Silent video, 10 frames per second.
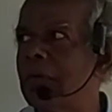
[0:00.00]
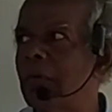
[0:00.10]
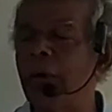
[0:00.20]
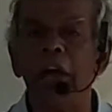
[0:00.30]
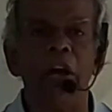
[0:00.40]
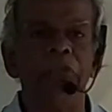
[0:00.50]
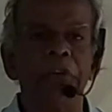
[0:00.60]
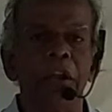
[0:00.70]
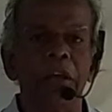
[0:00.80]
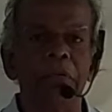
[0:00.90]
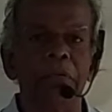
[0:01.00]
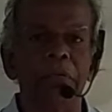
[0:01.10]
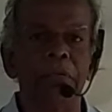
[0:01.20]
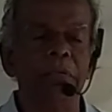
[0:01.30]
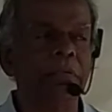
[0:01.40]
Where our fear live?
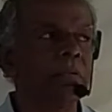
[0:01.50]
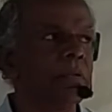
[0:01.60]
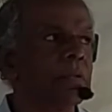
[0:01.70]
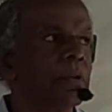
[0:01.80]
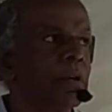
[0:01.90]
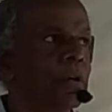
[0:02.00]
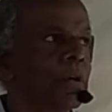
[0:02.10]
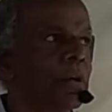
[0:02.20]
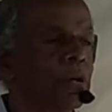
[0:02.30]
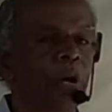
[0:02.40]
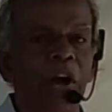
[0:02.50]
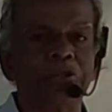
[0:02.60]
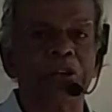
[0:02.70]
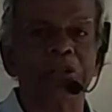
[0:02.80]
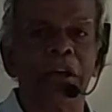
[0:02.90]
You ask
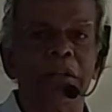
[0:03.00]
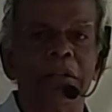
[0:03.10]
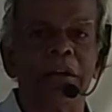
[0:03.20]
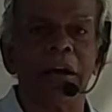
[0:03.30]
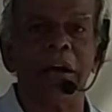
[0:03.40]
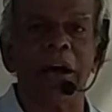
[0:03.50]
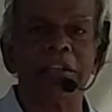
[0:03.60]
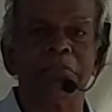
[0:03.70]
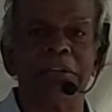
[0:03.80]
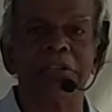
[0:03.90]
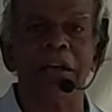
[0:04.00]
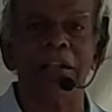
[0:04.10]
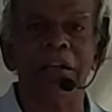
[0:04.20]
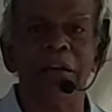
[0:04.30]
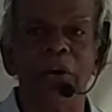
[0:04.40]
yourself, I ask
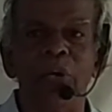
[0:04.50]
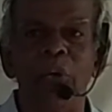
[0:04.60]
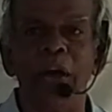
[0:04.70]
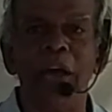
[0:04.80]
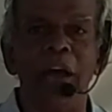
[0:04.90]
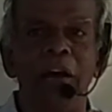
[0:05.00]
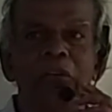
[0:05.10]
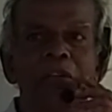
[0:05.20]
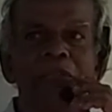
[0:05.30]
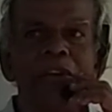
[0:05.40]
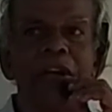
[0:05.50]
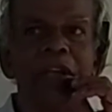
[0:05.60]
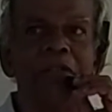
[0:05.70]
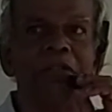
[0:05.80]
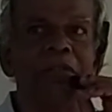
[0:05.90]
myself, where our fear
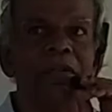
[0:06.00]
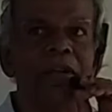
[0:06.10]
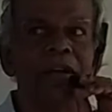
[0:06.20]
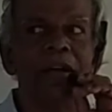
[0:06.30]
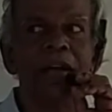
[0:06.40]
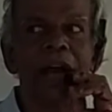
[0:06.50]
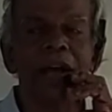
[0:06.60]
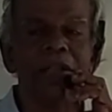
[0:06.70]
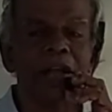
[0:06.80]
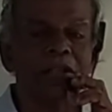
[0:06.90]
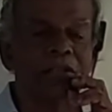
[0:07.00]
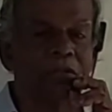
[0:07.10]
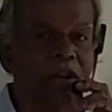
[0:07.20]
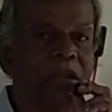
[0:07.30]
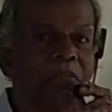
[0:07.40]
live? That is
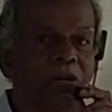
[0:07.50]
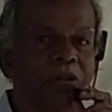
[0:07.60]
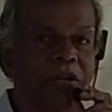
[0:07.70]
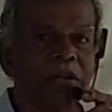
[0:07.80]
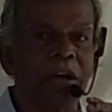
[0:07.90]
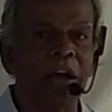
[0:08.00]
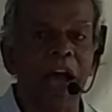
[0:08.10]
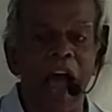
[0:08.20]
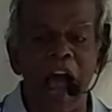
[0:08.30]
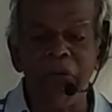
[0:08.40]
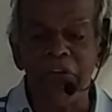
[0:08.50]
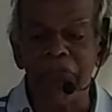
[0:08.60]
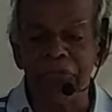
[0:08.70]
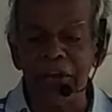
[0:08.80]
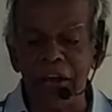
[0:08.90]
very important. Our
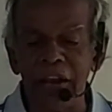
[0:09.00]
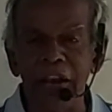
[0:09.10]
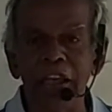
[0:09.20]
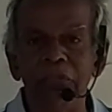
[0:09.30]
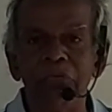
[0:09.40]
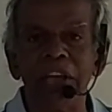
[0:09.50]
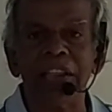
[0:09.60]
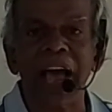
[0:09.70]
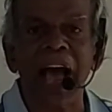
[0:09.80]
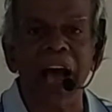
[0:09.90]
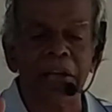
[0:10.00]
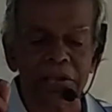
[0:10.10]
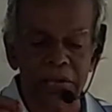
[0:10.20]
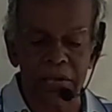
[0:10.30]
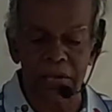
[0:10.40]
fear live in us.
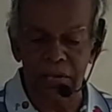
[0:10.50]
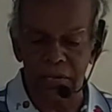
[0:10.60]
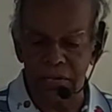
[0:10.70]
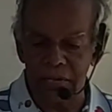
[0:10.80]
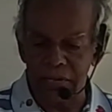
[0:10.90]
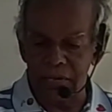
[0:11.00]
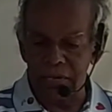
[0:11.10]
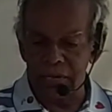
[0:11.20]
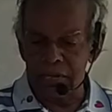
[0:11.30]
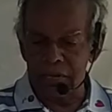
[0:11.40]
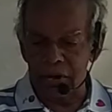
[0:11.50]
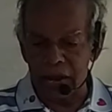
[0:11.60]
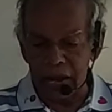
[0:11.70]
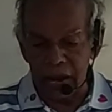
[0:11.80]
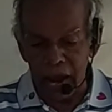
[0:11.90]

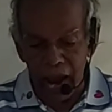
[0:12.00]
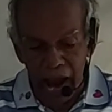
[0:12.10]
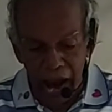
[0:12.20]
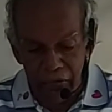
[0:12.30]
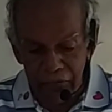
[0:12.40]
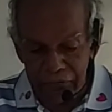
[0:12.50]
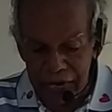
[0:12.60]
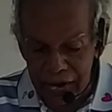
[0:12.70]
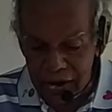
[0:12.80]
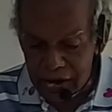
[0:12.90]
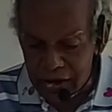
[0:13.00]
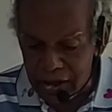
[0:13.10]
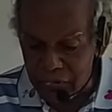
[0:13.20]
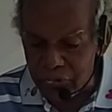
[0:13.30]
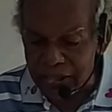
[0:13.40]
Okay? Our fear
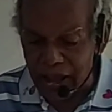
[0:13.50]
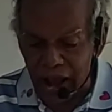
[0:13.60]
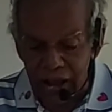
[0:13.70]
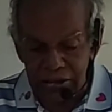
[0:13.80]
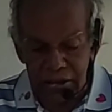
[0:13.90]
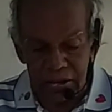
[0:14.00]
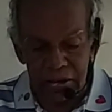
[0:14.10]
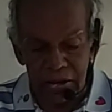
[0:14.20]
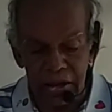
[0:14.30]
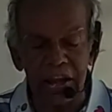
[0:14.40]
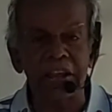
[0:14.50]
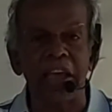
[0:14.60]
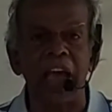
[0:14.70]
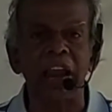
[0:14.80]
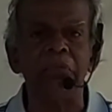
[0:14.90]
live with us. It
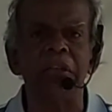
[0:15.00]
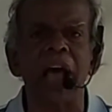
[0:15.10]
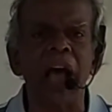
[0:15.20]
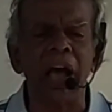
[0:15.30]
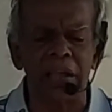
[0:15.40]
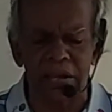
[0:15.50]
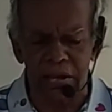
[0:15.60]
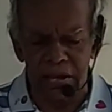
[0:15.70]
carry with us.